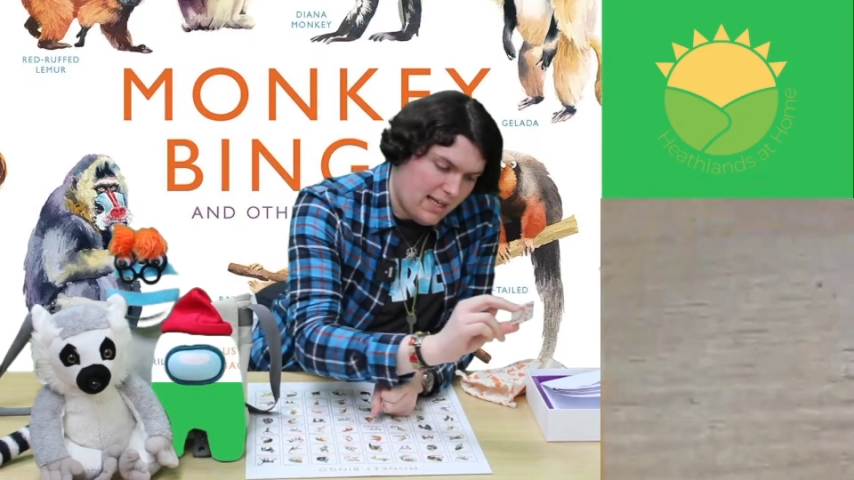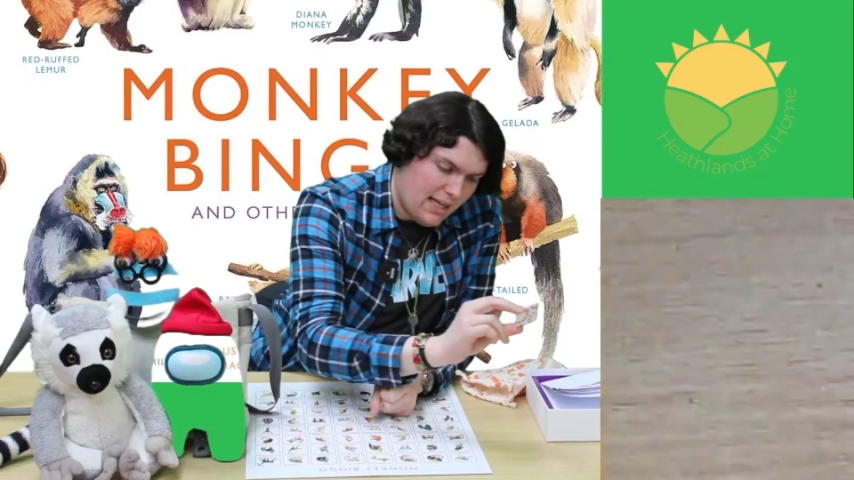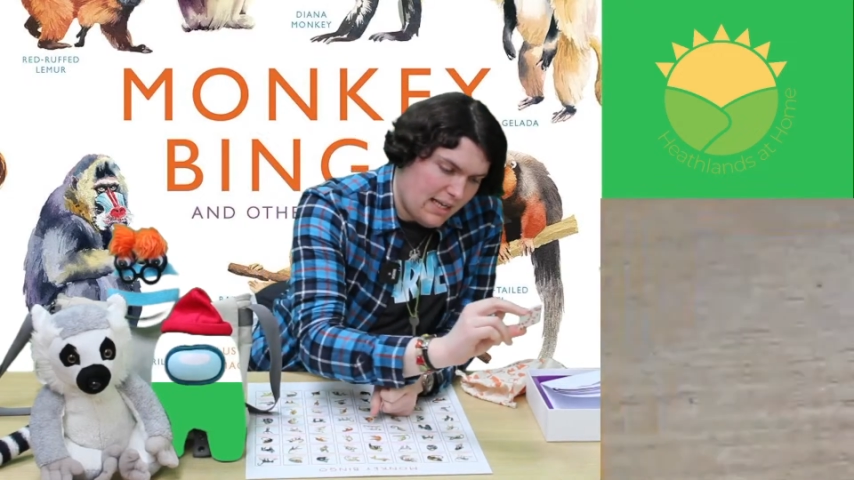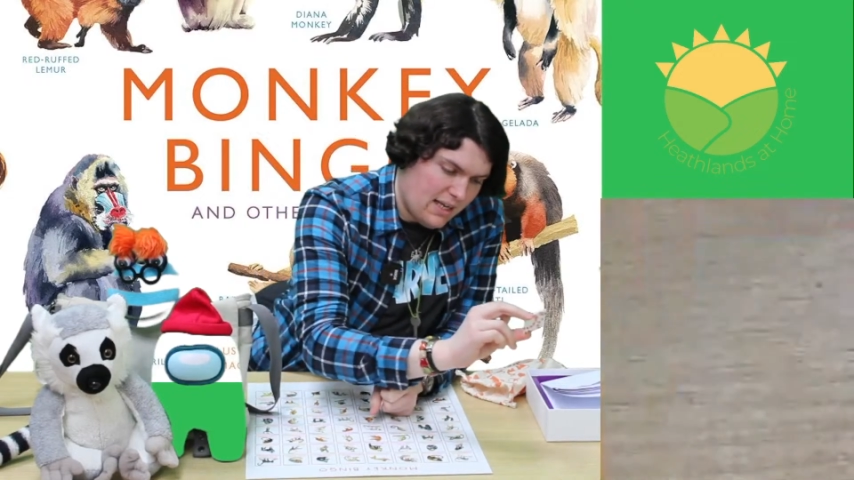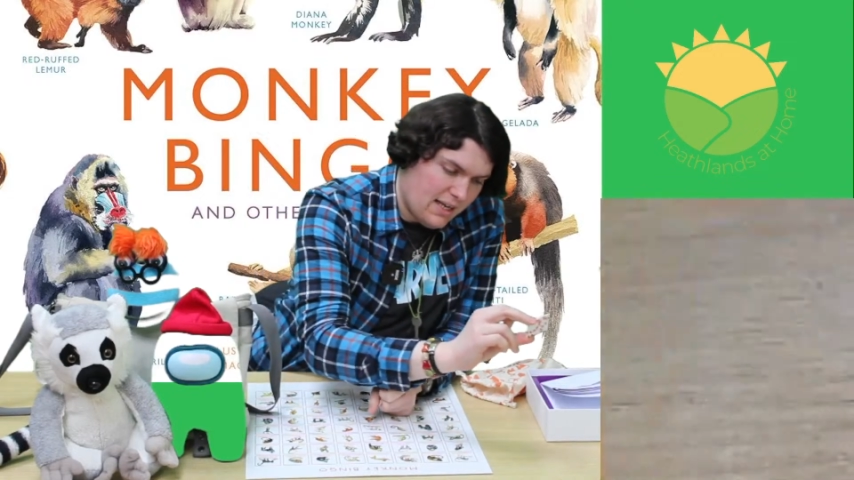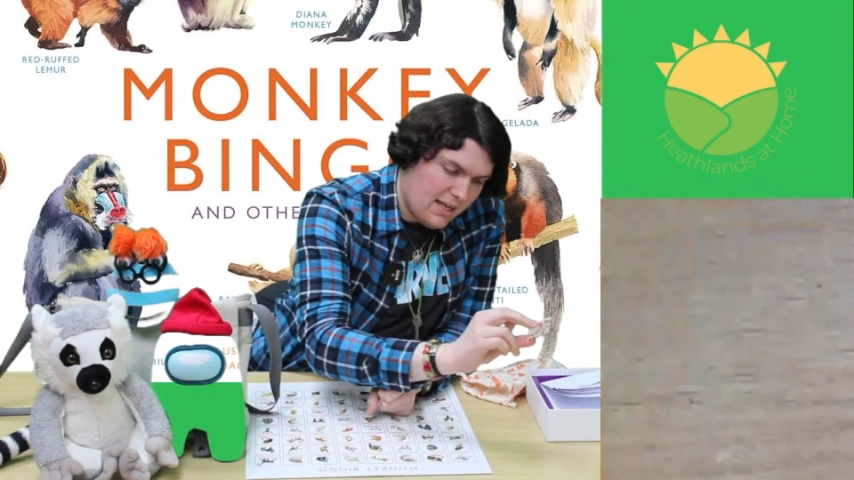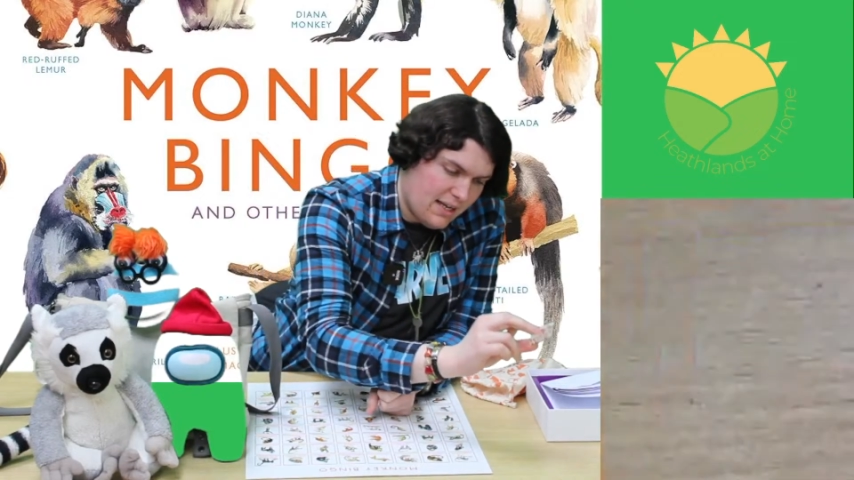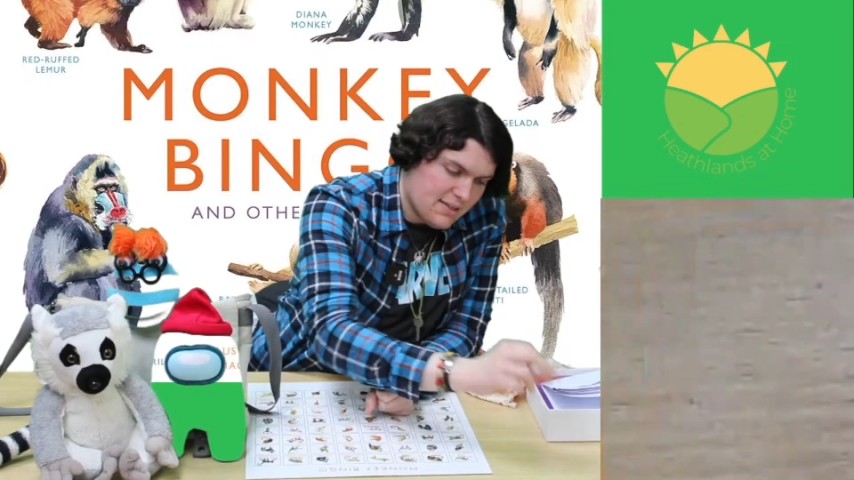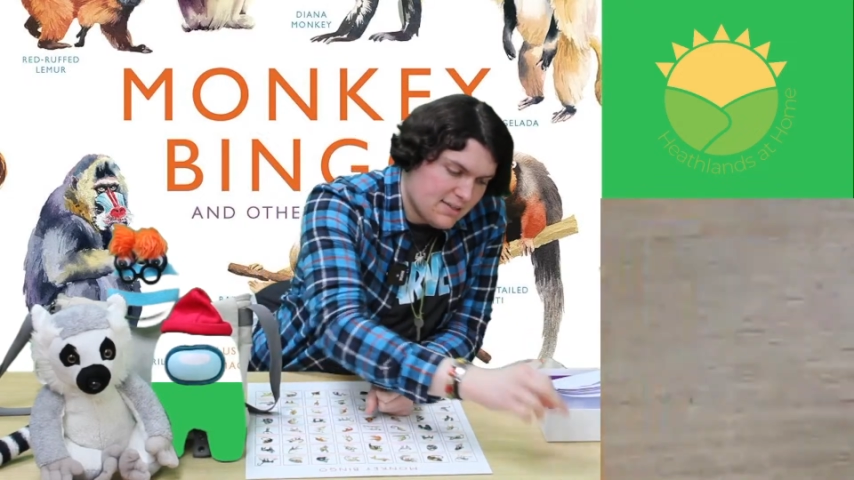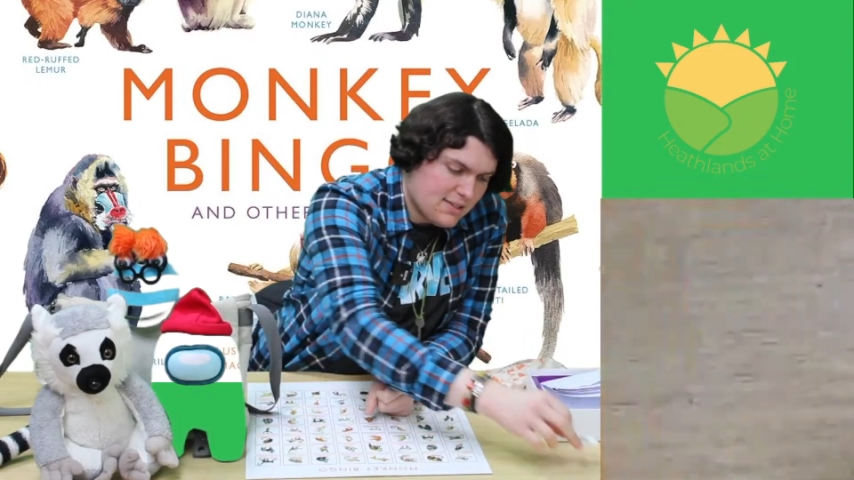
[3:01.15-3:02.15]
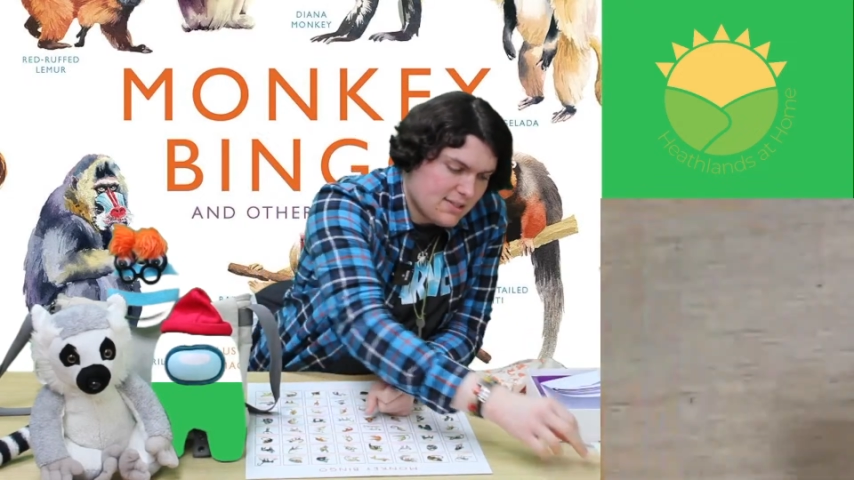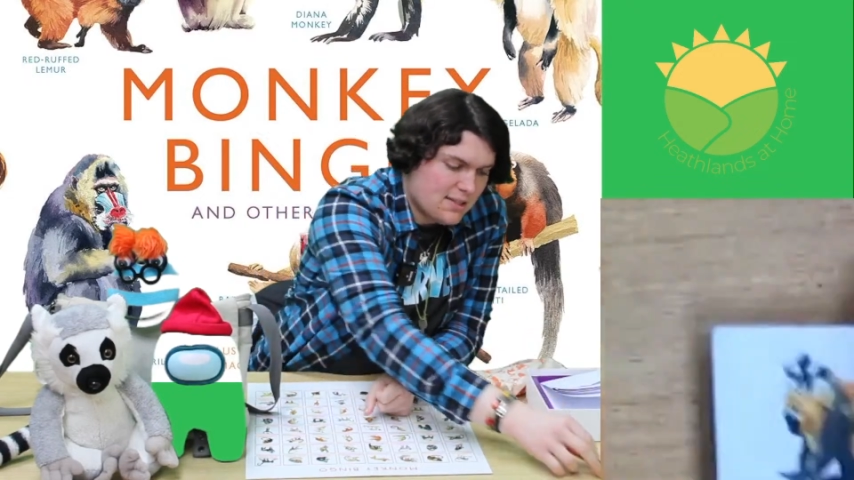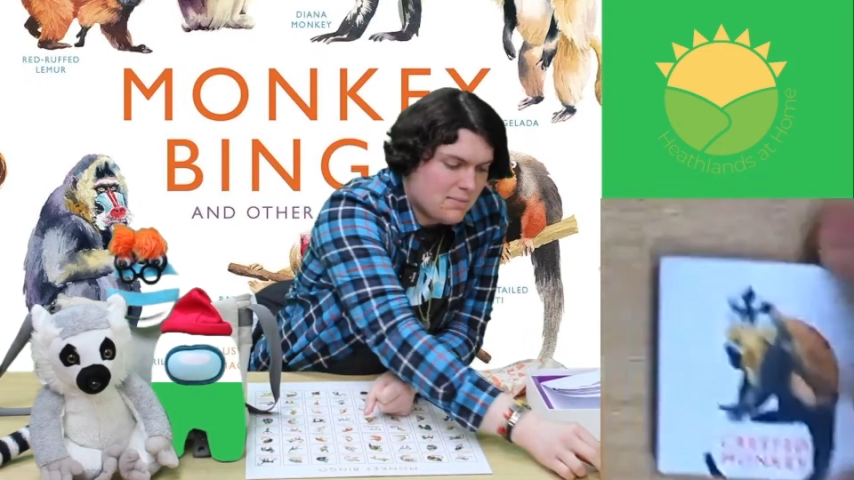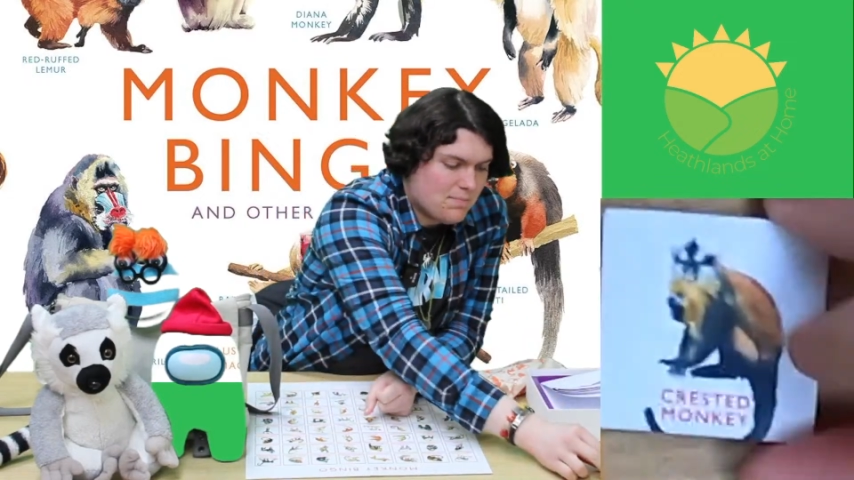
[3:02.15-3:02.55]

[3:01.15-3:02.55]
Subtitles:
is